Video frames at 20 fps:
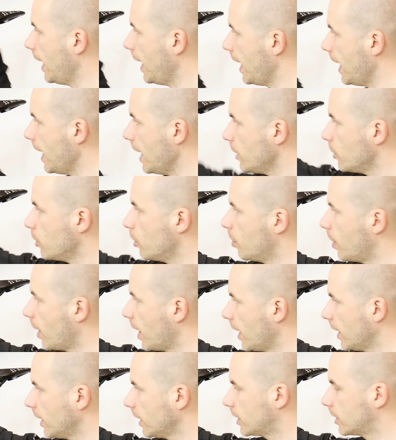aero
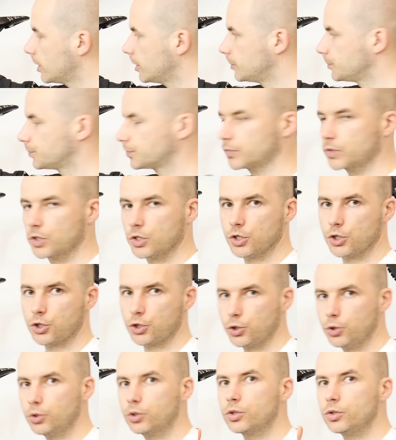bike
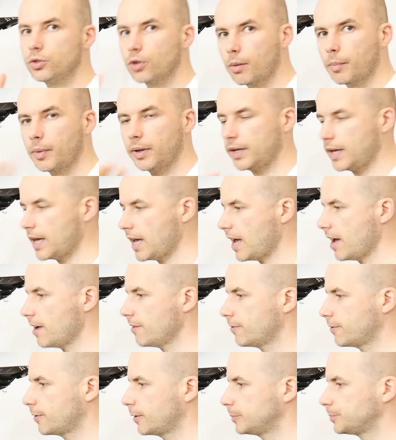should normally
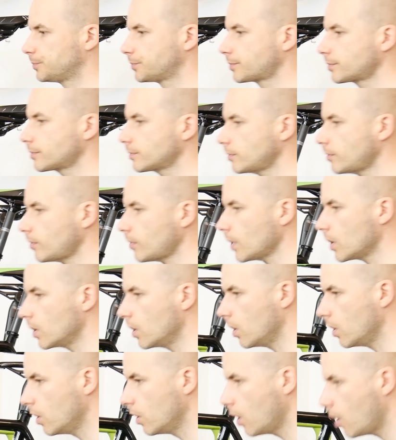have
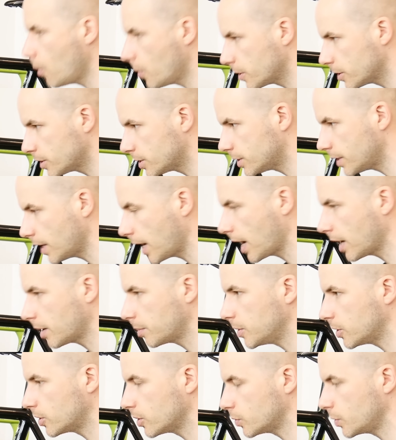lower
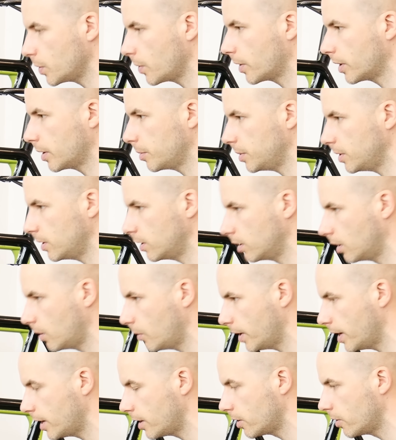stack because we want to be
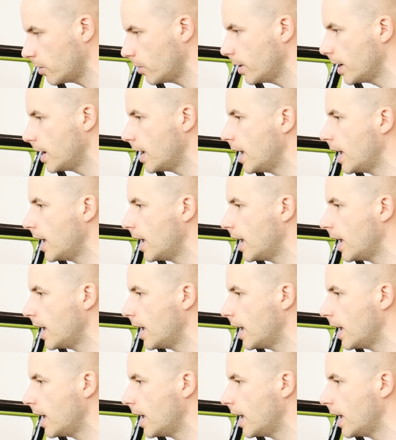low aero,